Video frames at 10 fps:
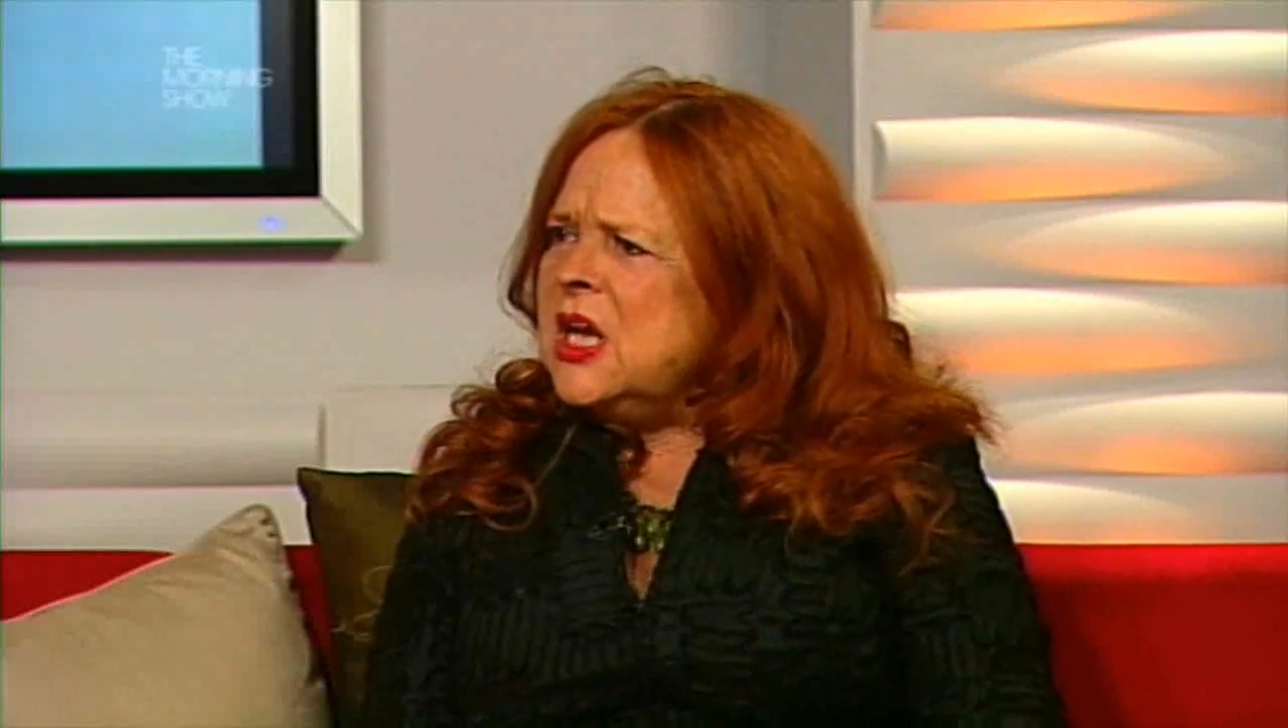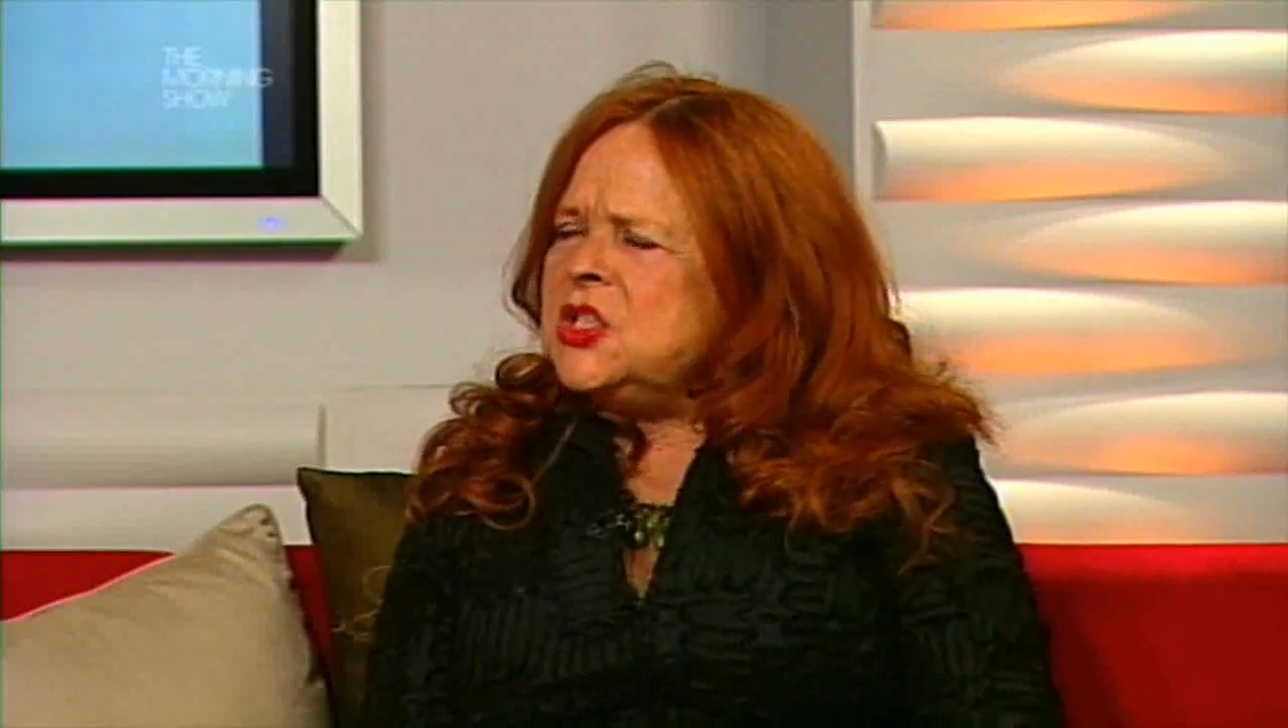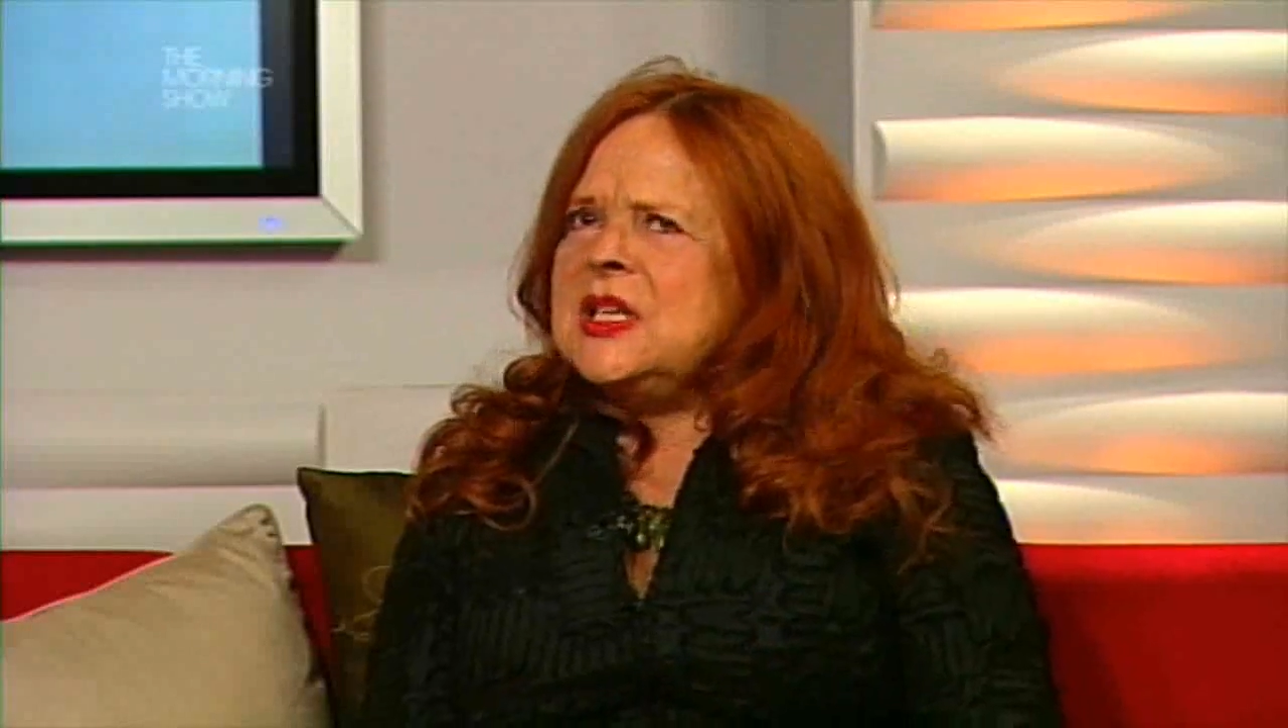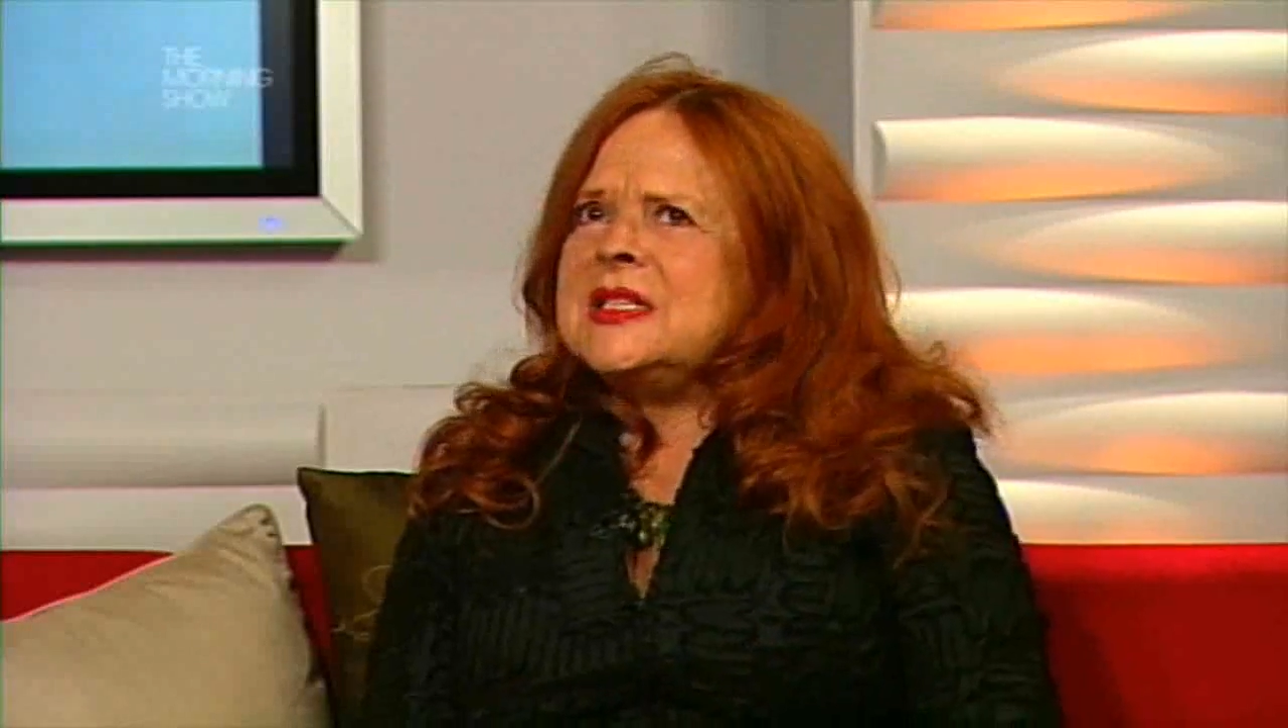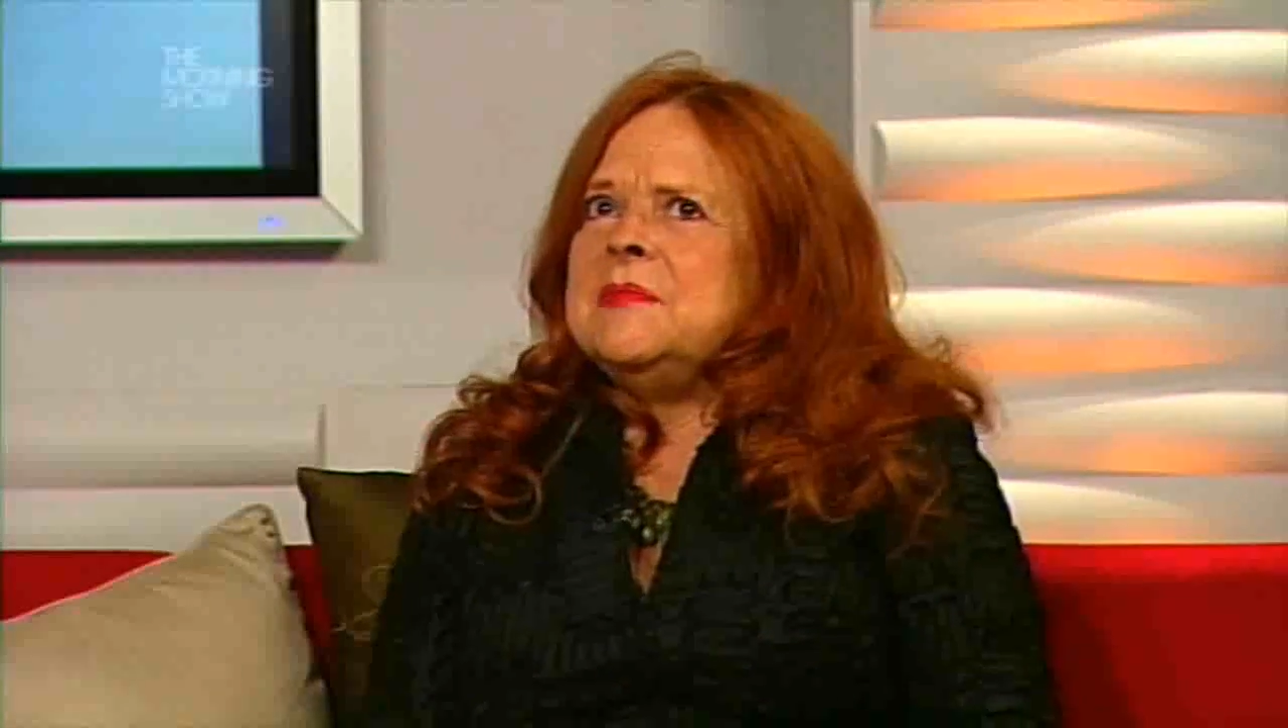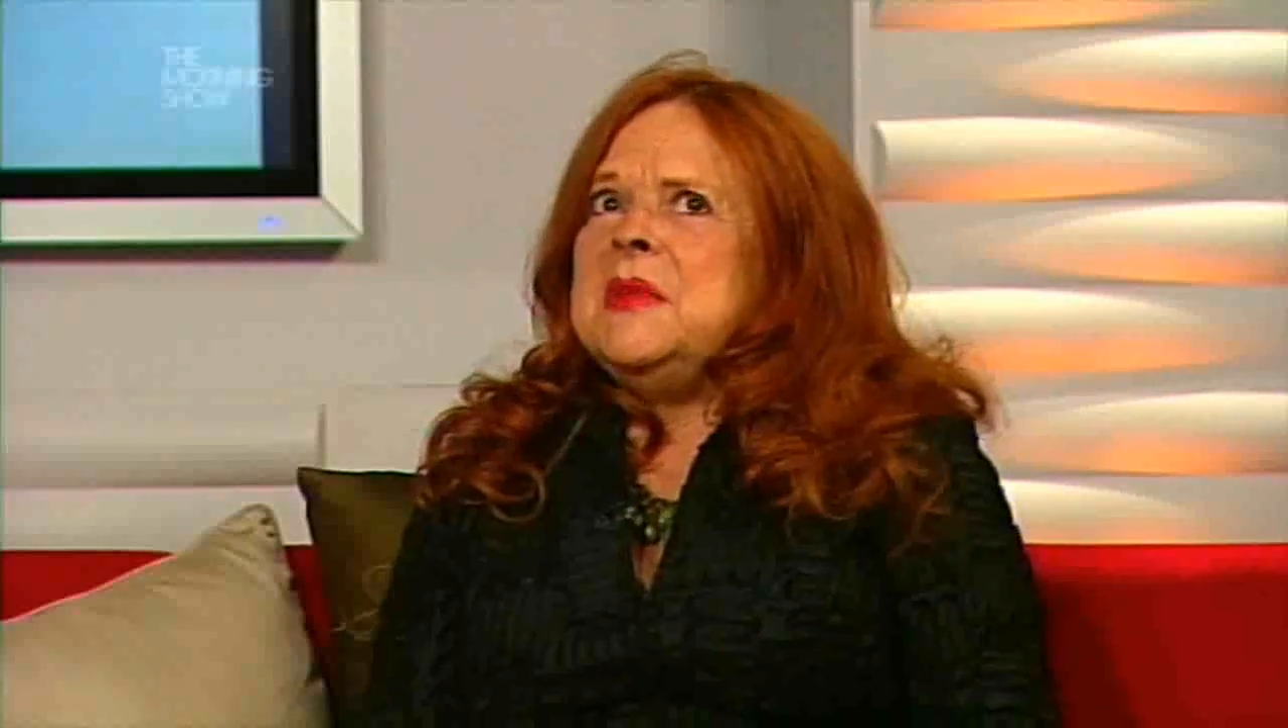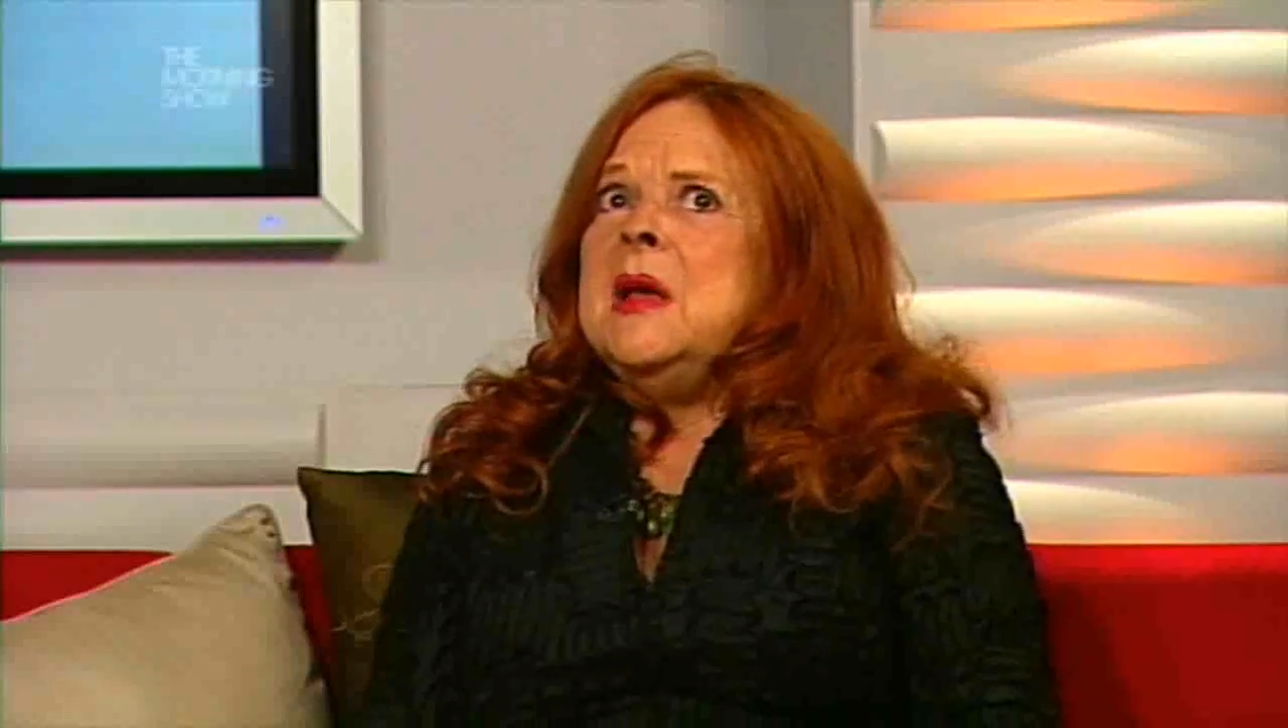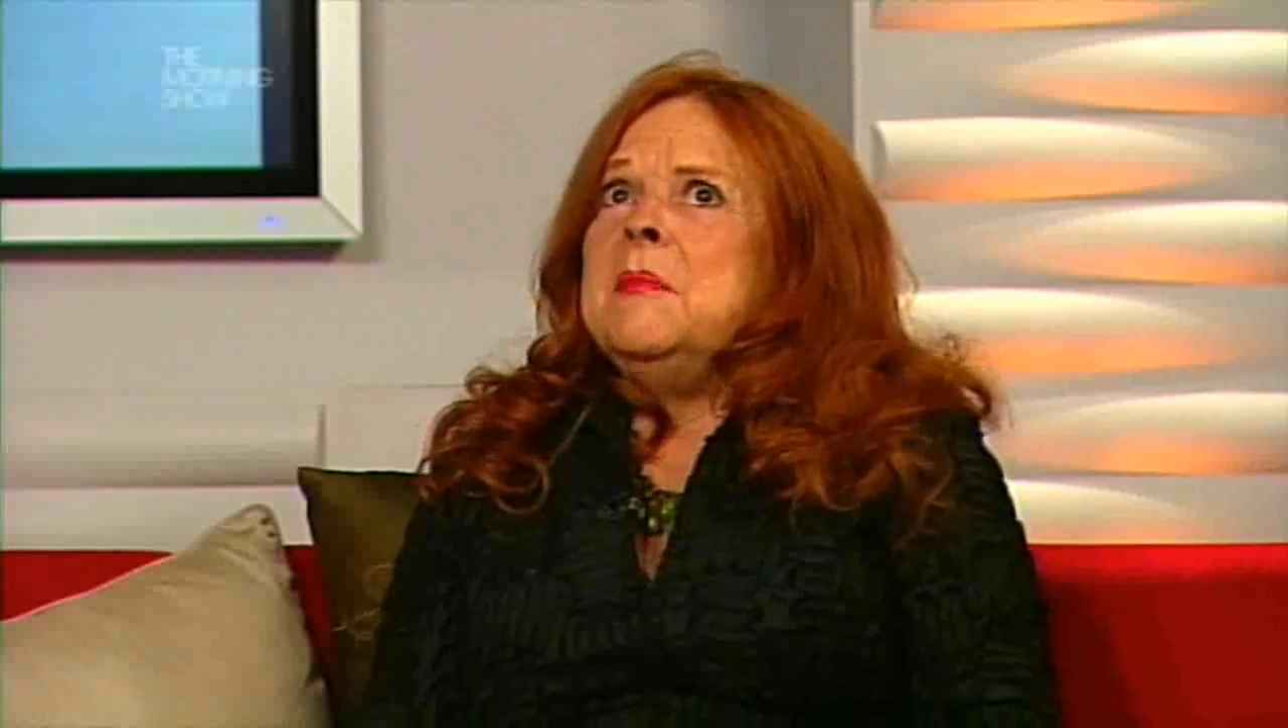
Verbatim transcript: She had some